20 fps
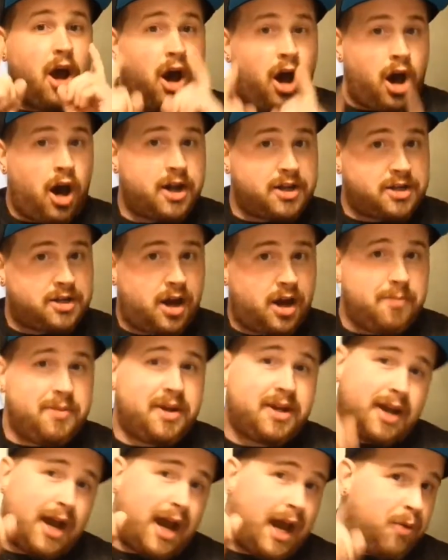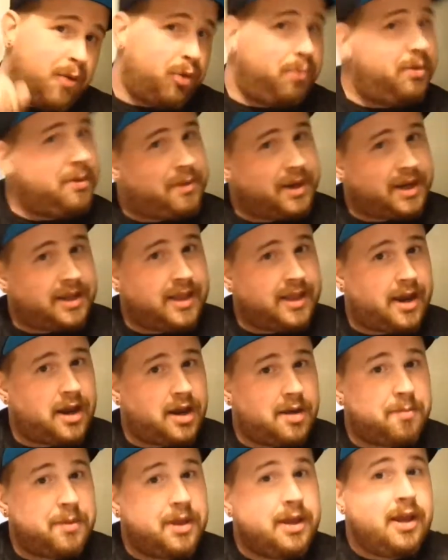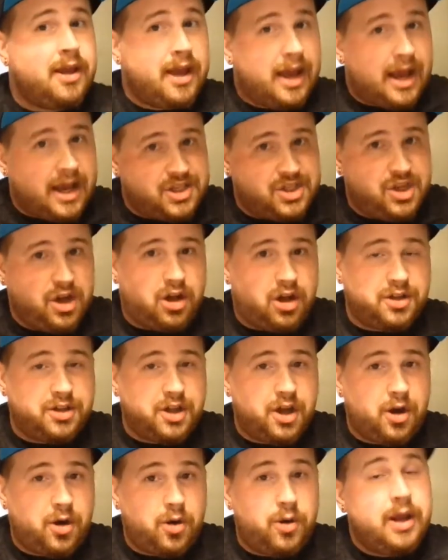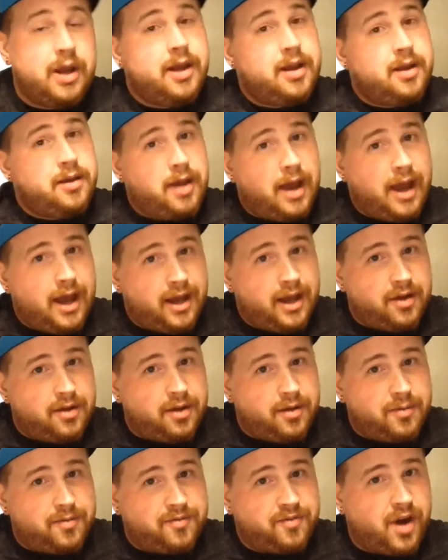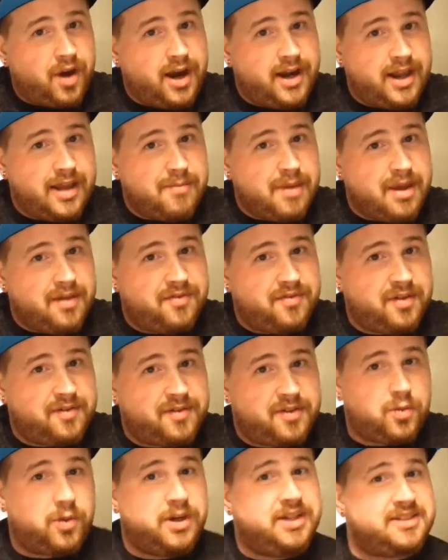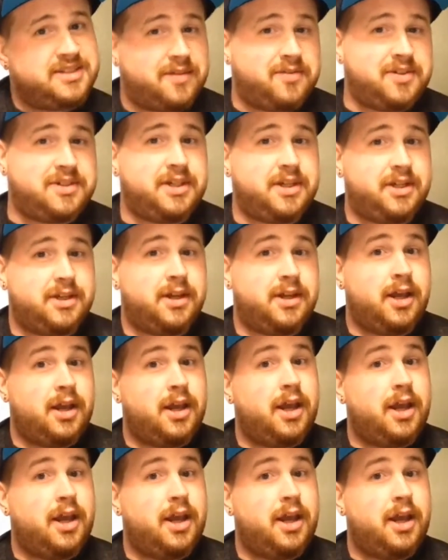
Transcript: Hot comic. I will be picking that up. As y'all know, Friday, May 5th, 2017,